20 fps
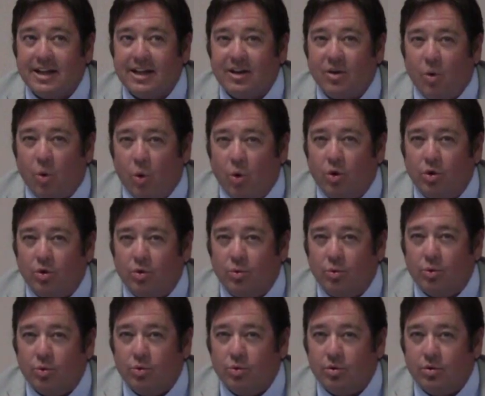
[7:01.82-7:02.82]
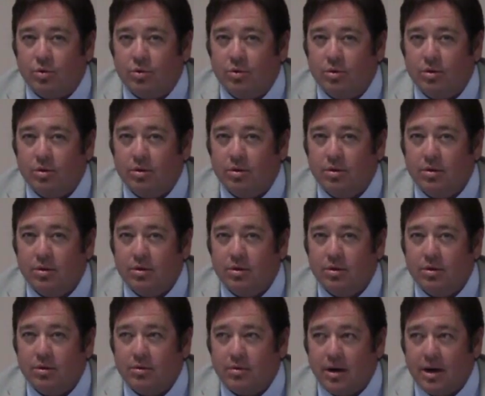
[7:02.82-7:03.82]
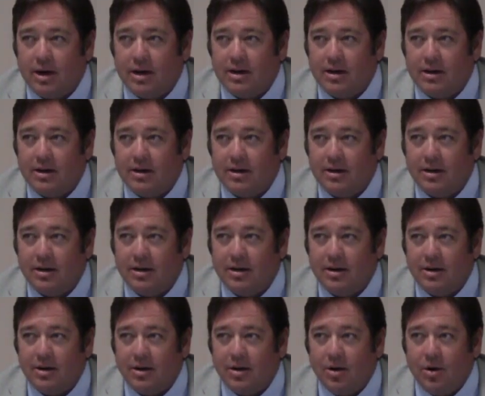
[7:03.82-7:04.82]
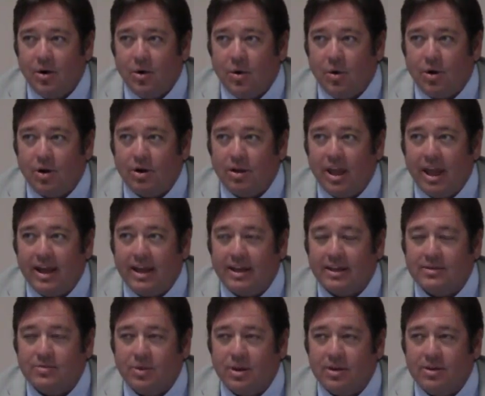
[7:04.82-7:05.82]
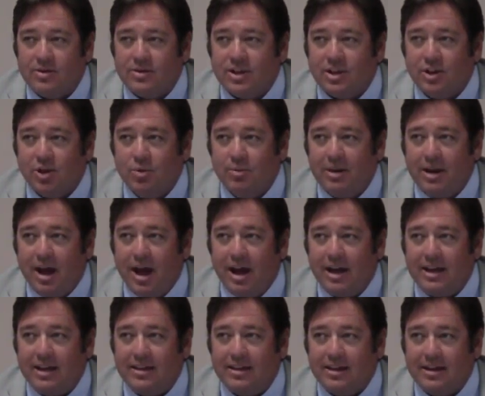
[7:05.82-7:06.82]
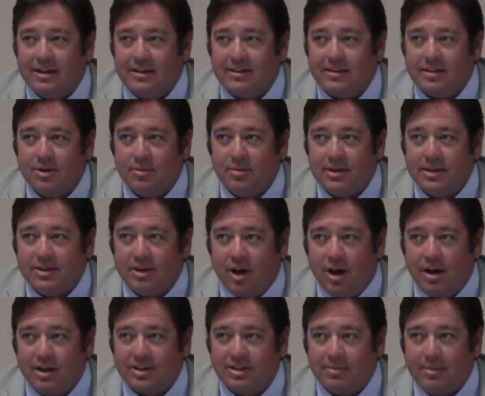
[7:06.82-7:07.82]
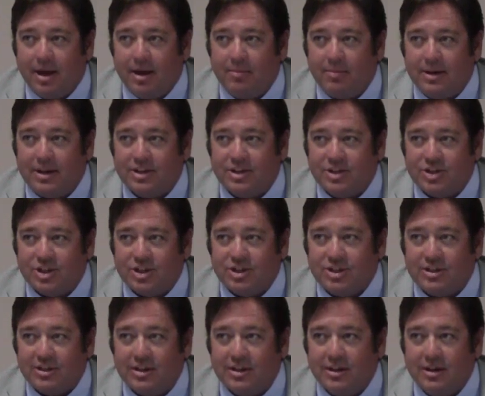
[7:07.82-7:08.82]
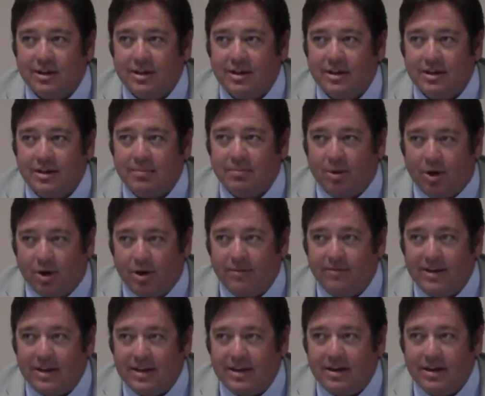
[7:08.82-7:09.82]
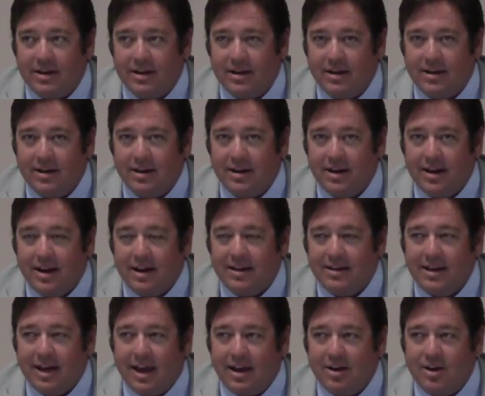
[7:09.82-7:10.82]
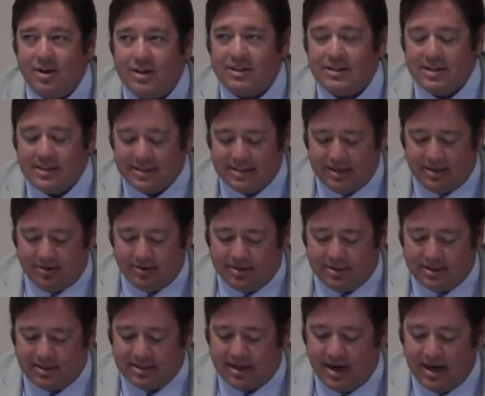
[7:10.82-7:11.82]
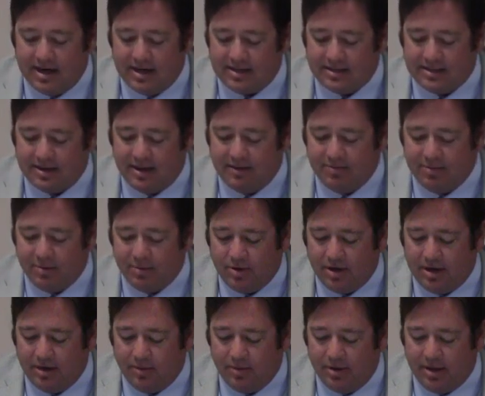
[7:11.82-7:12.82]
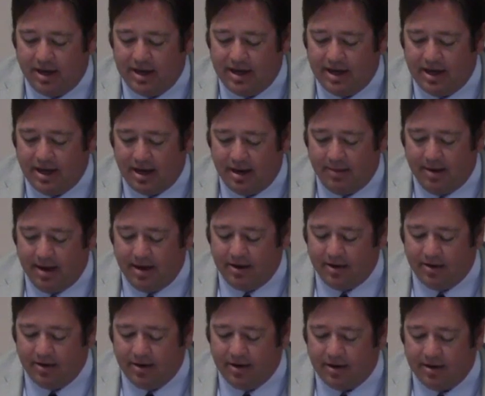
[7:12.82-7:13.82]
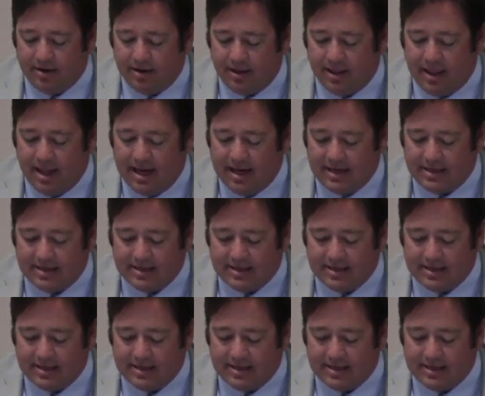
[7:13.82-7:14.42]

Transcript: like an oral rule, right? Yes. Or like it's one of those Illuminati things that nobody talks about, but it's just part of it. Trilateral. Yeah, no, it's the secret society stuff, but we're we're letting it come out in the light.